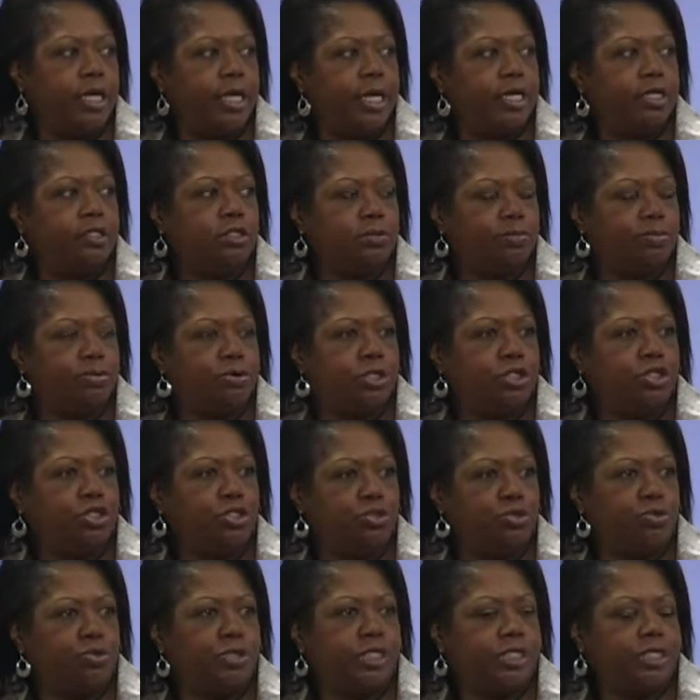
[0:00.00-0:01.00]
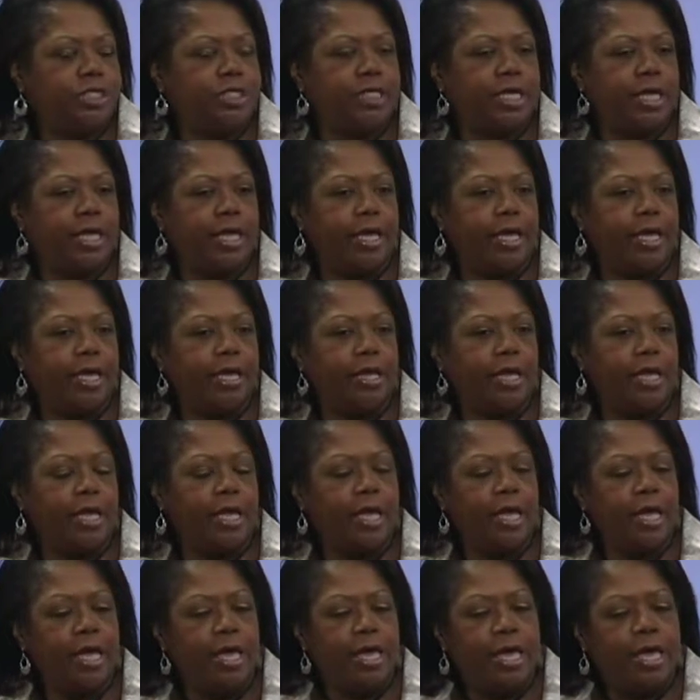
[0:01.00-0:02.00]
into Prince George's County.
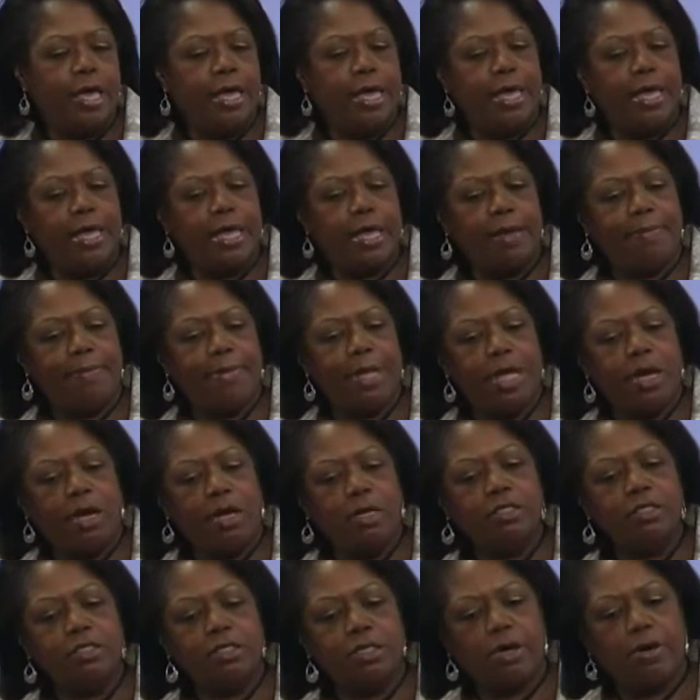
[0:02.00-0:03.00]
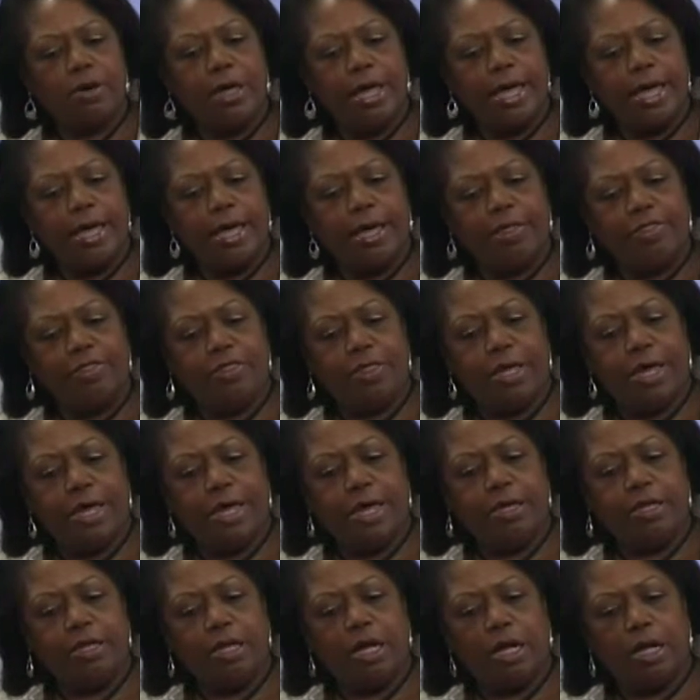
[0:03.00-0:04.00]
And let me also add
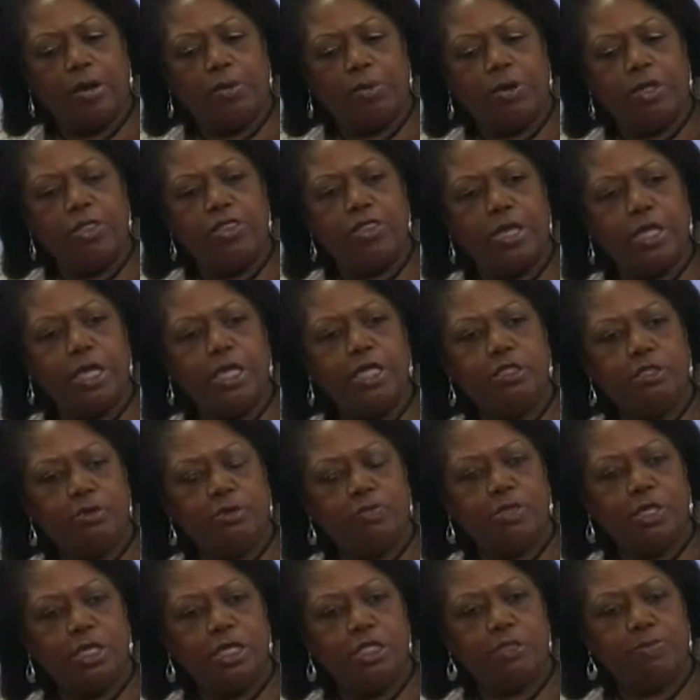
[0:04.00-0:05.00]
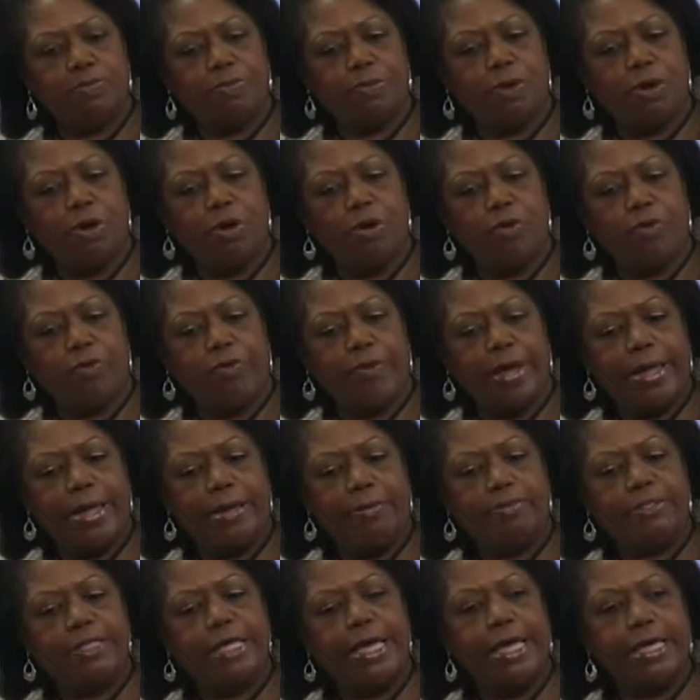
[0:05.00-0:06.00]
that with each of these
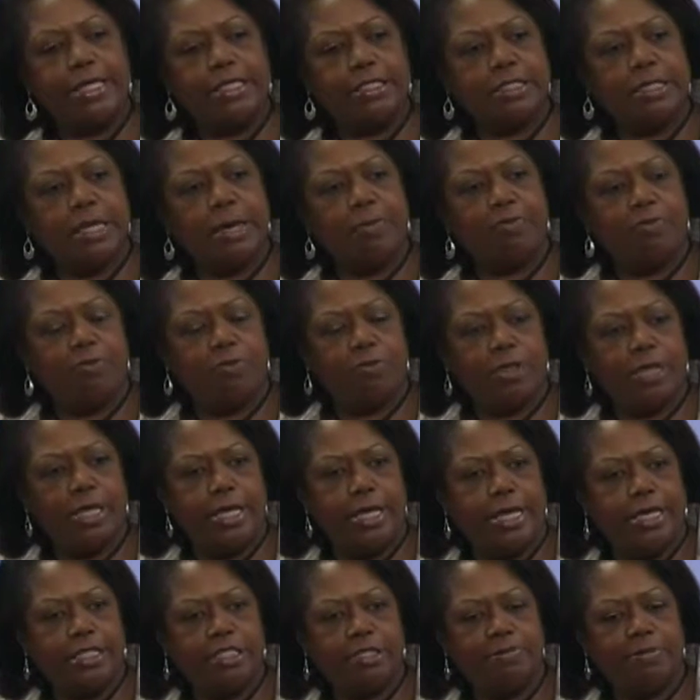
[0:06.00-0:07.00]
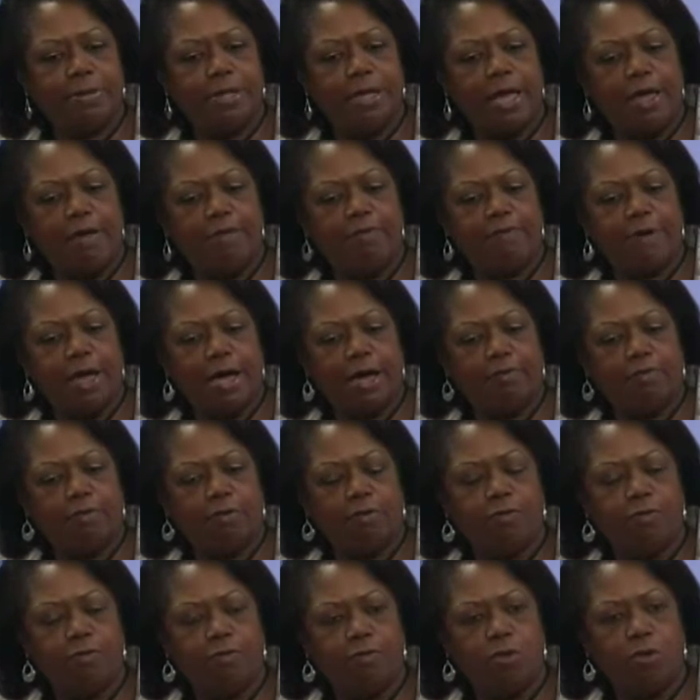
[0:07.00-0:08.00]
programs, except for the SBA
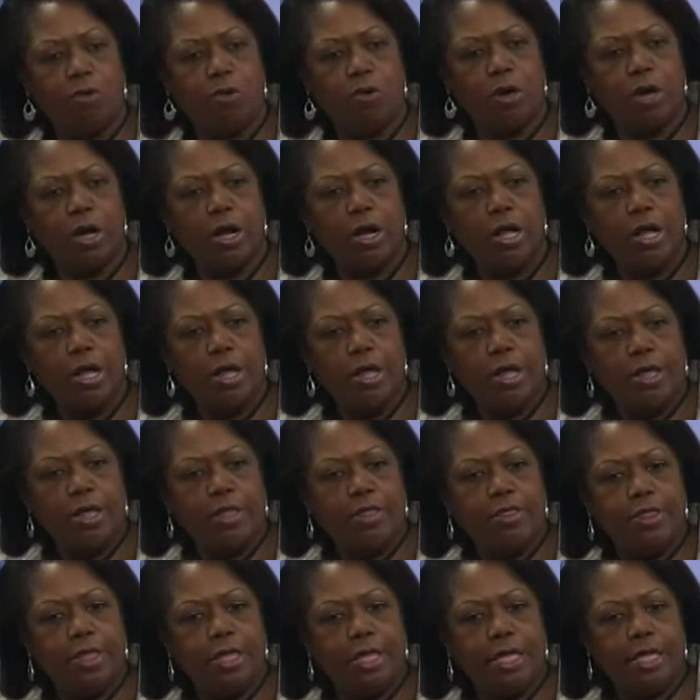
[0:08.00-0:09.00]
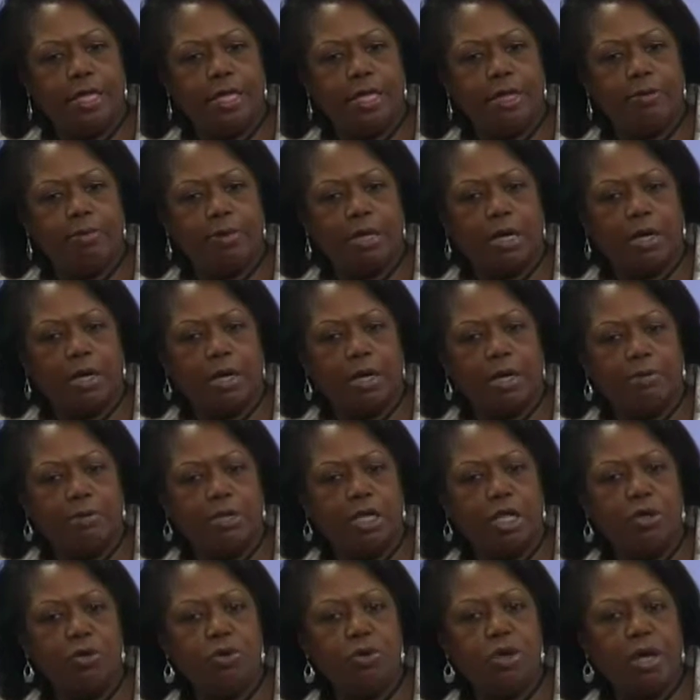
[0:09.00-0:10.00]
504, the
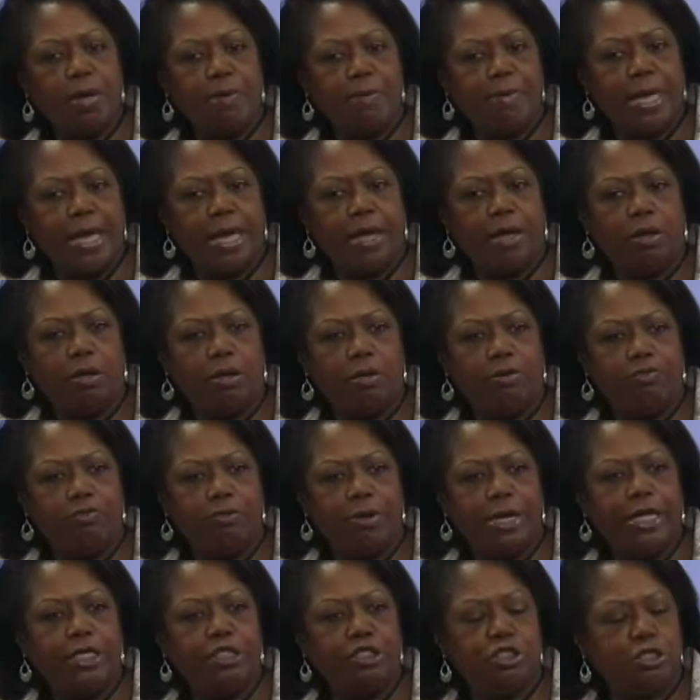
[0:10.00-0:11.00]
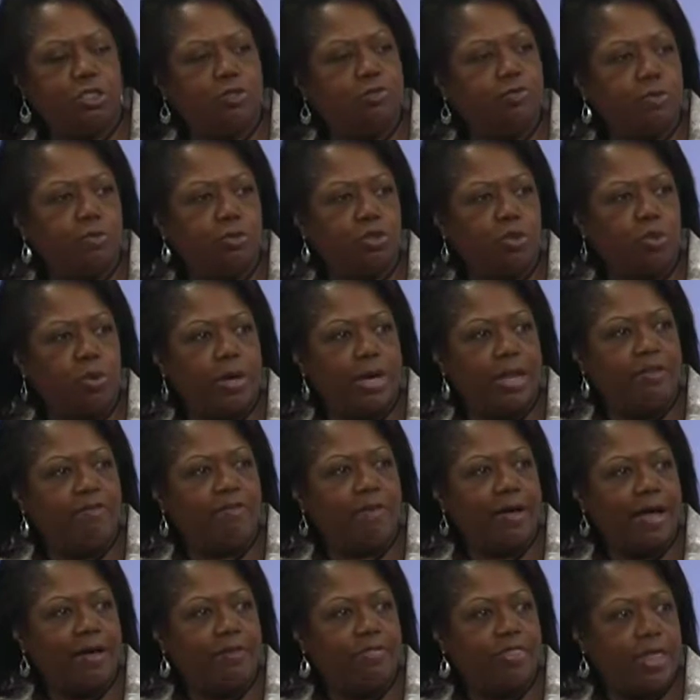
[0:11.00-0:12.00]
loan amount ranges from
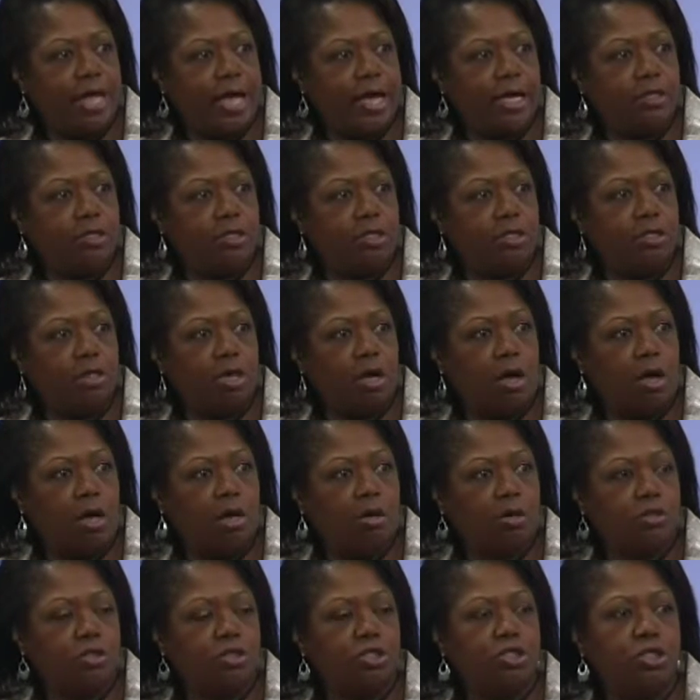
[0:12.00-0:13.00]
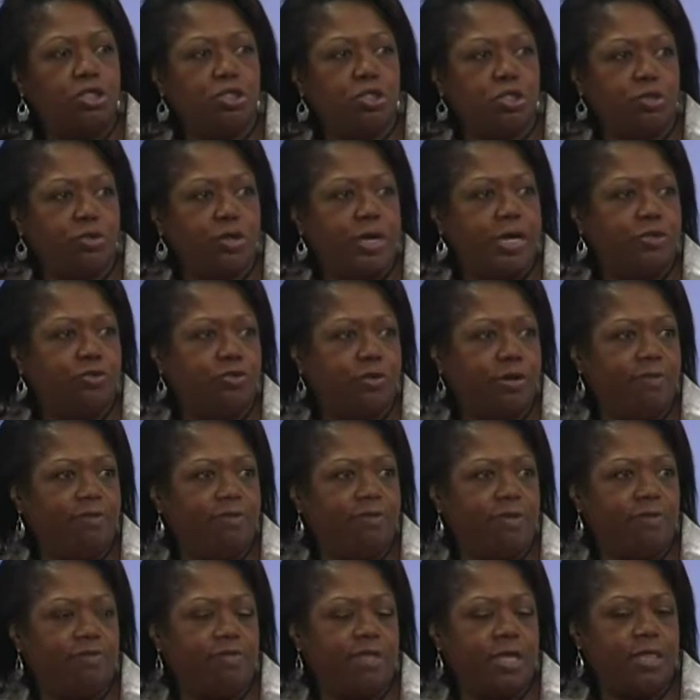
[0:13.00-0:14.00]
$25,000 to
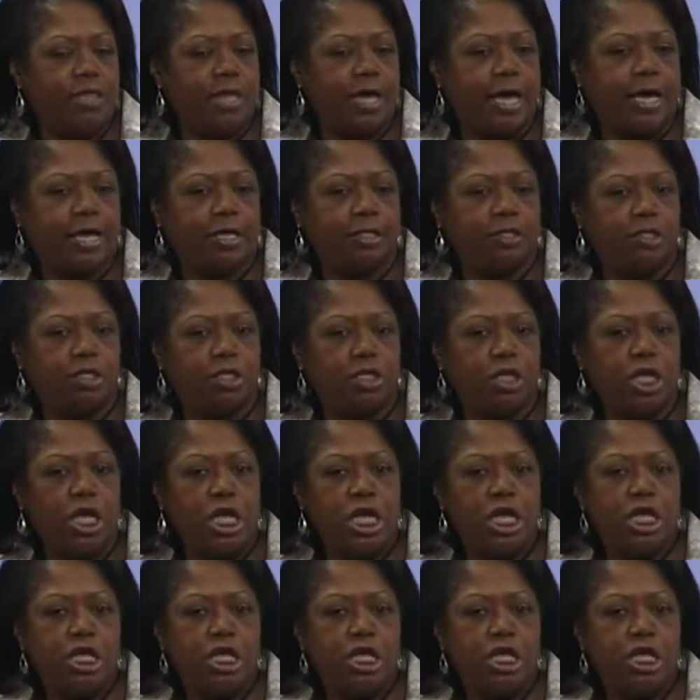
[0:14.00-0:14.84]
$250,000.